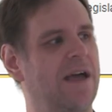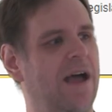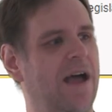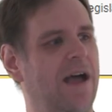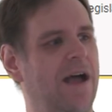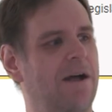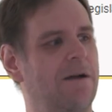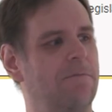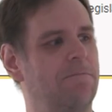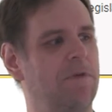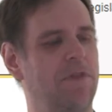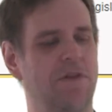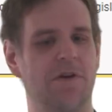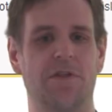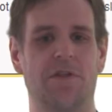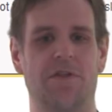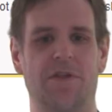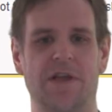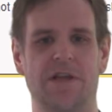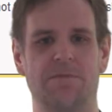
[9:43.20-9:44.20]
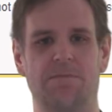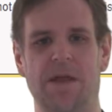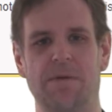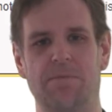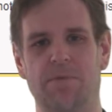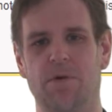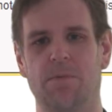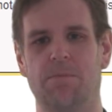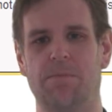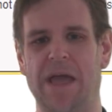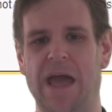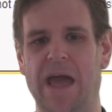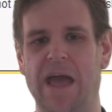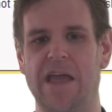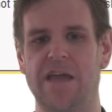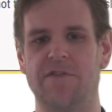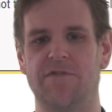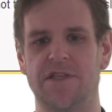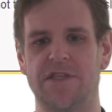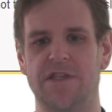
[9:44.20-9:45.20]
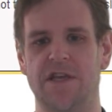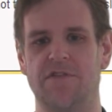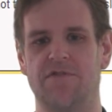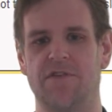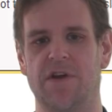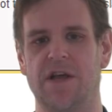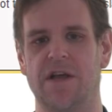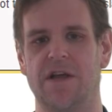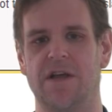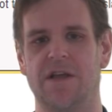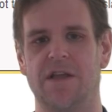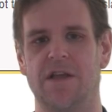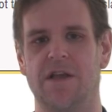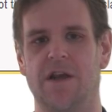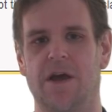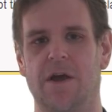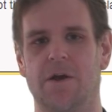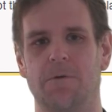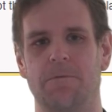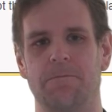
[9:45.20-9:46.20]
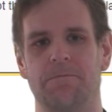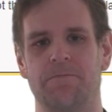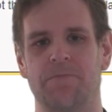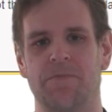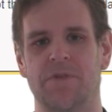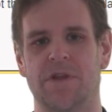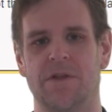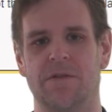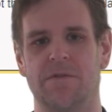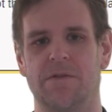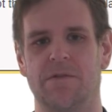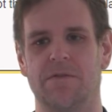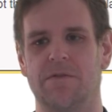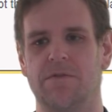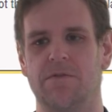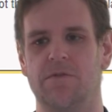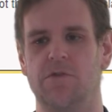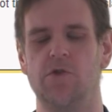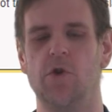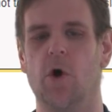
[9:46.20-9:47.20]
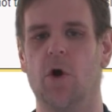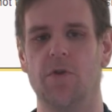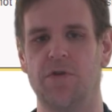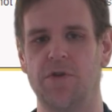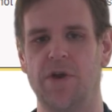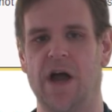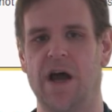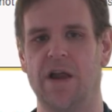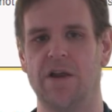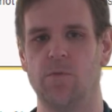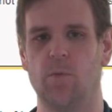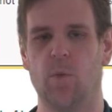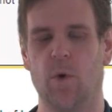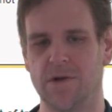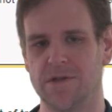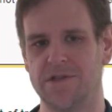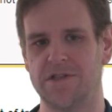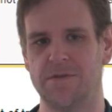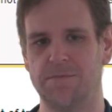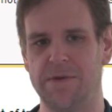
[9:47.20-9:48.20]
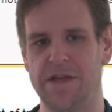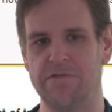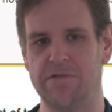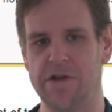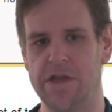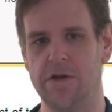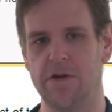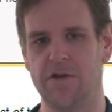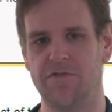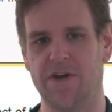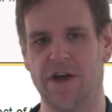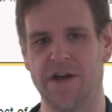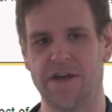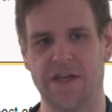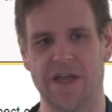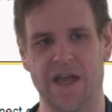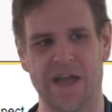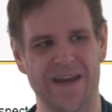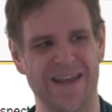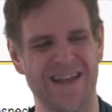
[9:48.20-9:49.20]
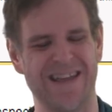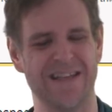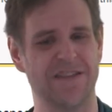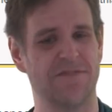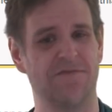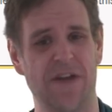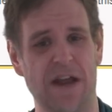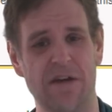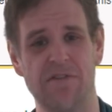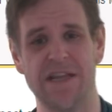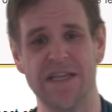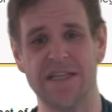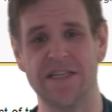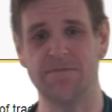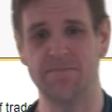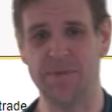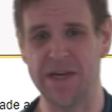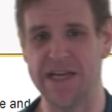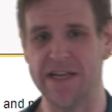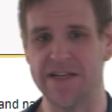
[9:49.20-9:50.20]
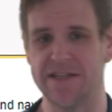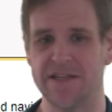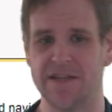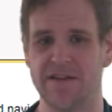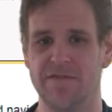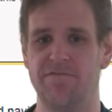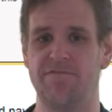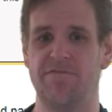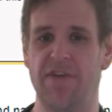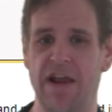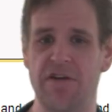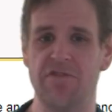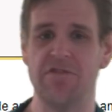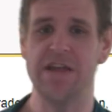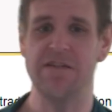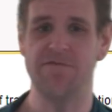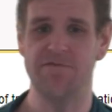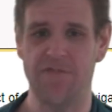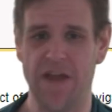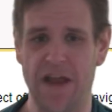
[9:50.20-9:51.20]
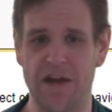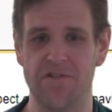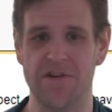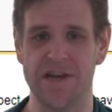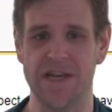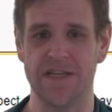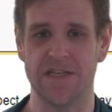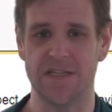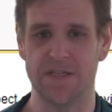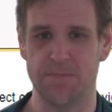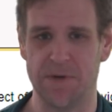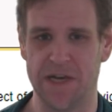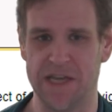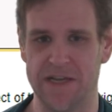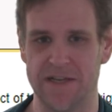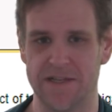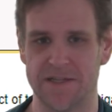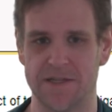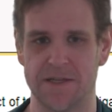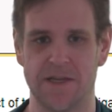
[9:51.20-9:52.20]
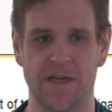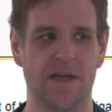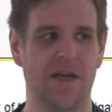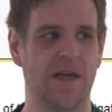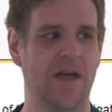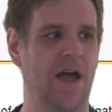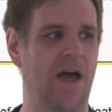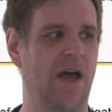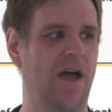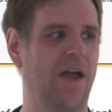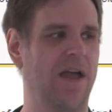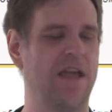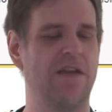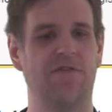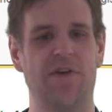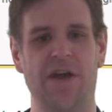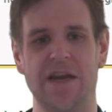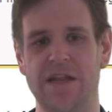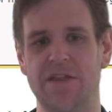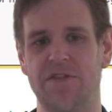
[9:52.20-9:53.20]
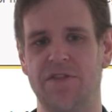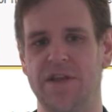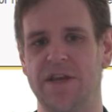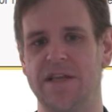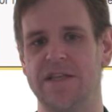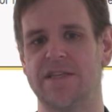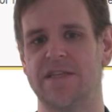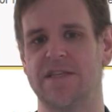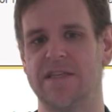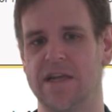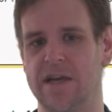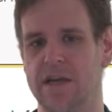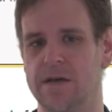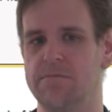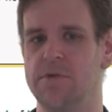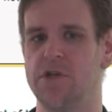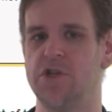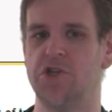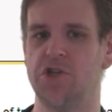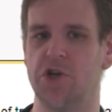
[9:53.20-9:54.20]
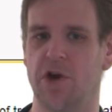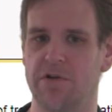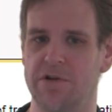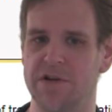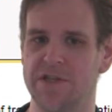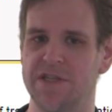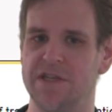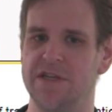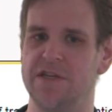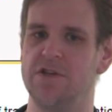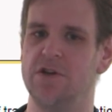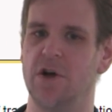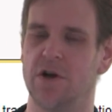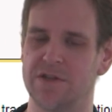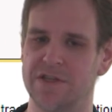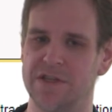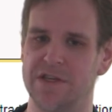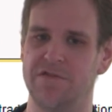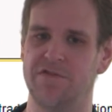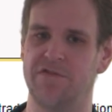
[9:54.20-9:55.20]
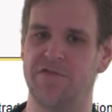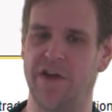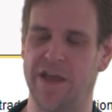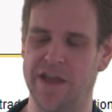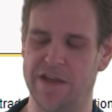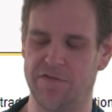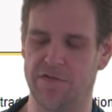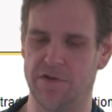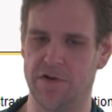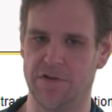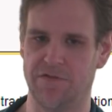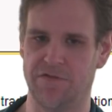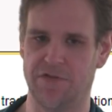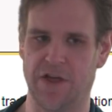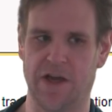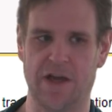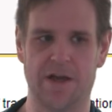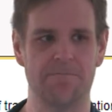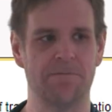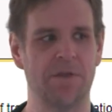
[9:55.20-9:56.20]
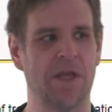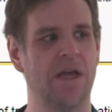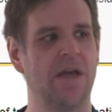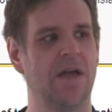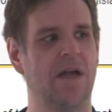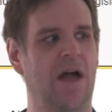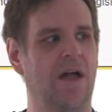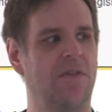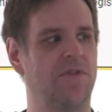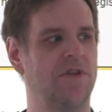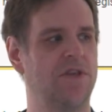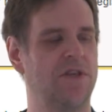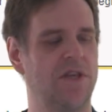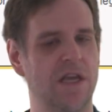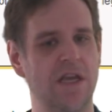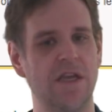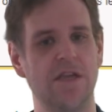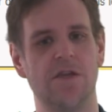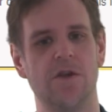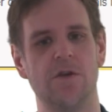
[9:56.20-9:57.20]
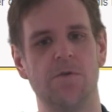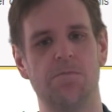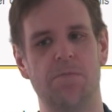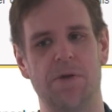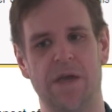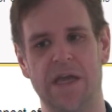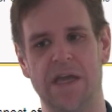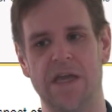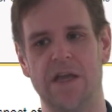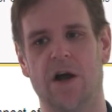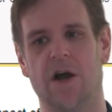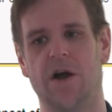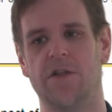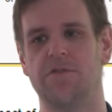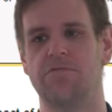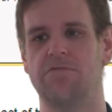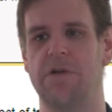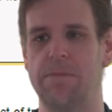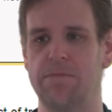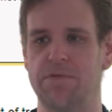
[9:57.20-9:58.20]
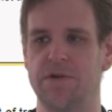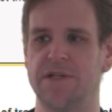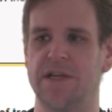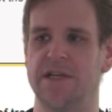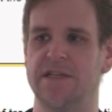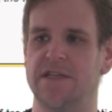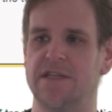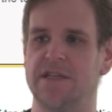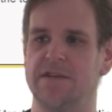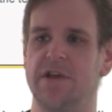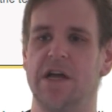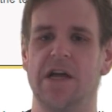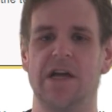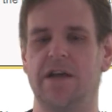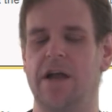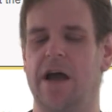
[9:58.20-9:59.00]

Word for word: Uh, but the other thing is people behave as if, you know, Northern Ireland wants to be reunified again. It's very split, very, very split. Uh, if anything, it's still a majority not in favour of that. And the DUP are the representative.